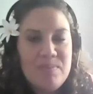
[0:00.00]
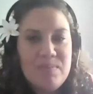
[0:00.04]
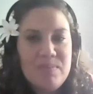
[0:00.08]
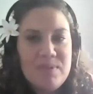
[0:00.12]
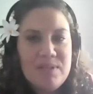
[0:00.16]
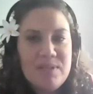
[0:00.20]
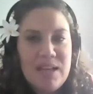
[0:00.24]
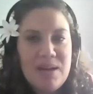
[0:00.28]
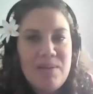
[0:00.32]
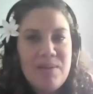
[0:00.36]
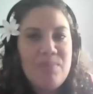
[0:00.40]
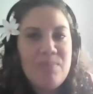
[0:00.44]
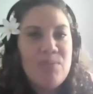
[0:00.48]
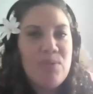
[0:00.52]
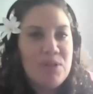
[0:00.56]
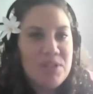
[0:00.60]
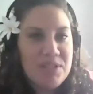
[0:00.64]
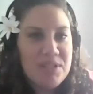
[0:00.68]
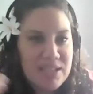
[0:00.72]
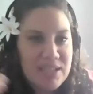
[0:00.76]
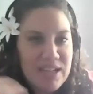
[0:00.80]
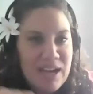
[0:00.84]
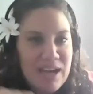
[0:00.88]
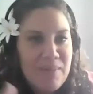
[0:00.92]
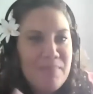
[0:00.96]
Some
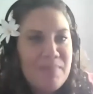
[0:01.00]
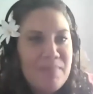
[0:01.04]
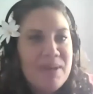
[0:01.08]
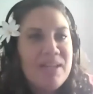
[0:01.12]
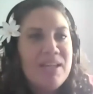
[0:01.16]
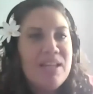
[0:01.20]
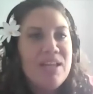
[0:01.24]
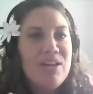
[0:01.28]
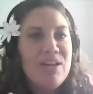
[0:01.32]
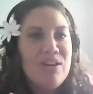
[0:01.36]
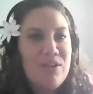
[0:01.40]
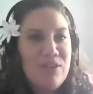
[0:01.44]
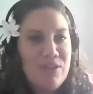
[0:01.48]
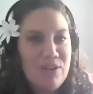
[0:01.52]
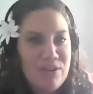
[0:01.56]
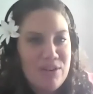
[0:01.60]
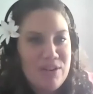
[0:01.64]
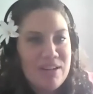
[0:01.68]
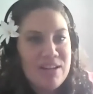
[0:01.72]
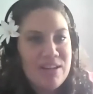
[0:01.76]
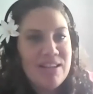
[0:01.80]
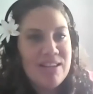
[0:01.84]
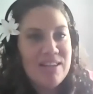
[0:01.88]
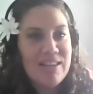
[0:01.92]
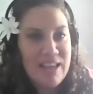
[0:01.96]
want to come in and
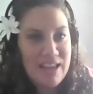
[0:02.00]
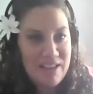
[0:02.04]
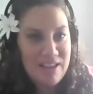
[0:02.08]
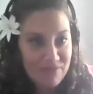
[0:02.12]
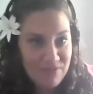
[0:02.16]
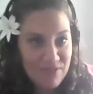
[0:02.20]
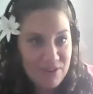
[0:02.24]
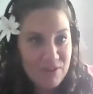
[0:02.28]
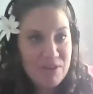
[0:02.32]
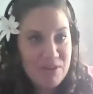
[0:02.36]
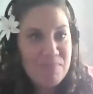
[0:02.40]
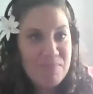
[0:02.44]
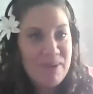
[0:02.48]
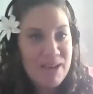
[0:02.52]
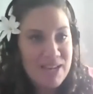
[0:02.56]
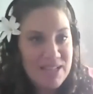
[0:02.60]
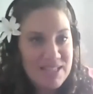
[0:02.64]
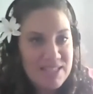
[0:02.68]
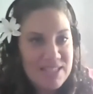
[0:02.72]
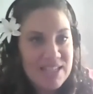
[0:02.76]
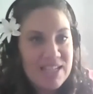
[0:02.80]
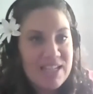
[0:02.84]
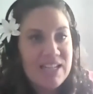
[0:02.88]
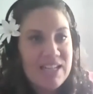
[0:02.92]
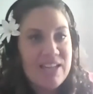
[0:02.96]
learn that very
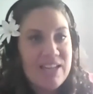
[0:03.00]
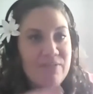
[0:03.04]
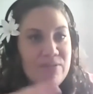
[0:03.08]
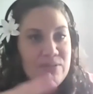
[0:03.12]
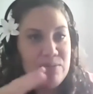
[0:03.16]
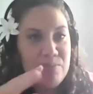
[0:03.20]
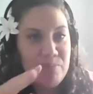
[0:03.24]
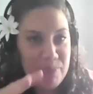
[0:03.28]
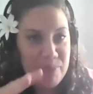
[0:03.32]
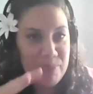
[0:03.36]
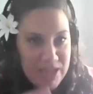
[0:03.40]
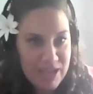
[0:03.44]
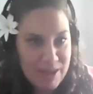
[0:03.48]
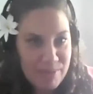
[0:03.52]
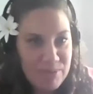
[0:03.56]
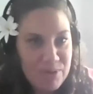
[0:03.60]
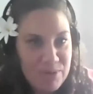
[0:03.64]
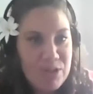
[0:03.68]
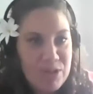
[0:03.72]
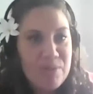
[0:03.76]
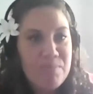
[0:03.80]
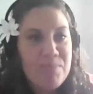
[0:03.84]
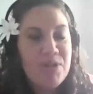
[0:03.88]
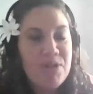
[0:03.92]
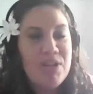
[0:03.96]
basic level, being able
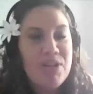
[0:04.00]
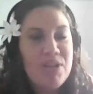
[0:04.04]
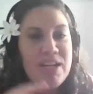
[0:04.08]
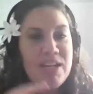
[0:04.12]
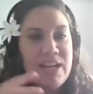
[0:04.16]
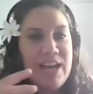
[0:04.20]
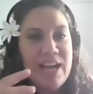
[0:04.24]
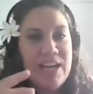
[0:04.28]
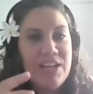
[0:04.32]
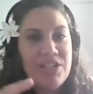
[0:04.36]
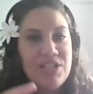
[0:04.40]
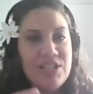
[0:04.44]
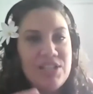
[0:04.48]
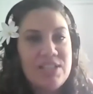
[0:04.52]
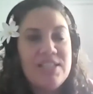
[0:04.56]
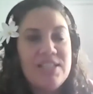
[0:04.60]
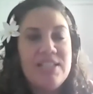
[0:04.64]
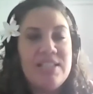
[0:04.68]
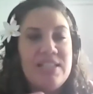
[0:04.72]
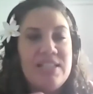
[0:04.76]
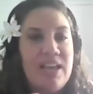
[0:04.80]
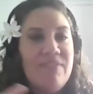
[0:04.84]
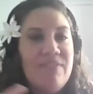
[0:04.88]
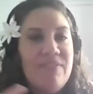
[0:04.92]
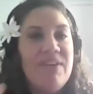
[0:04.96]
to communicate,
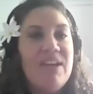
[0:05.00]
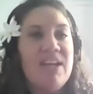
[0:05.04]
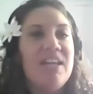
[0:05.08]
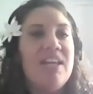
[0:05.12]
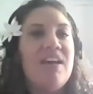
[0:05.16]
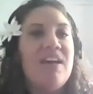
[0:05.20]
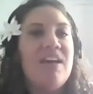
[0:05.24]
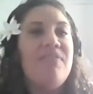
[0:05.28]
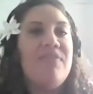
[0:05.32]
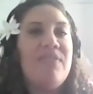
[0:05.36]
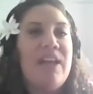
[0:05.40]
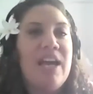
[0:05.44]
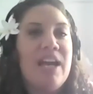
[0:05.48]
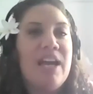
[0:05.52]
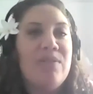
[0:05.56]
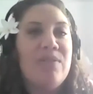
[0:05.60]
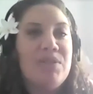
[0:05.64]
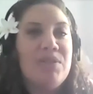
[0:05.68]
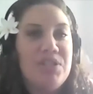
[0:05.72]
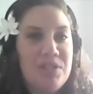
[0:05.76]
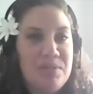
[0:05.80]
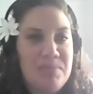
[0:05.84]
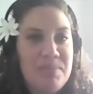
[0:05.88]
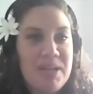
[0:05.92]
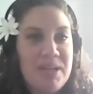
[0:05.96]
just having enough
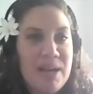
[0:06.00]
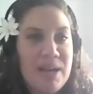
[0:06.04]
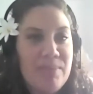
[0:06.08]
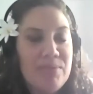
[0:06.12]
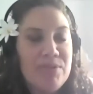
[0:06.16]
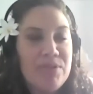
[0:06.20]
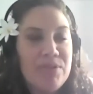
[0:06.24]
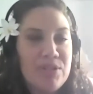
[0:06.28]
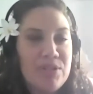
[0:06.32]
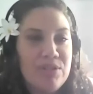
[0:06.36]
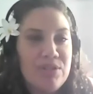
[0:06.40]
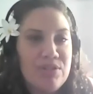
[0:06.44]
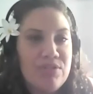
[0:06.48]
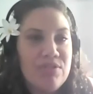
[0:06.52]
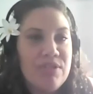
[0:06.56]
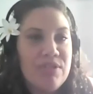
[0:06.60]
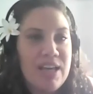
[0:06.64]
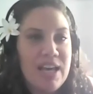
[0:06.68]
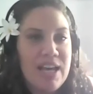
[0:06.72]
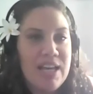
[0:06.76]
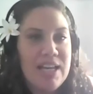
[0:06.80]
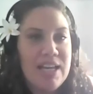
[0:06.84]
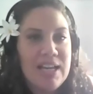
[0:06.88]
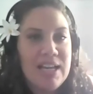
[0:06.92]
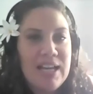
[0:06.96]
language to be able to do
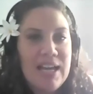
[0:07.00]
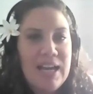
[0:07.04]
that.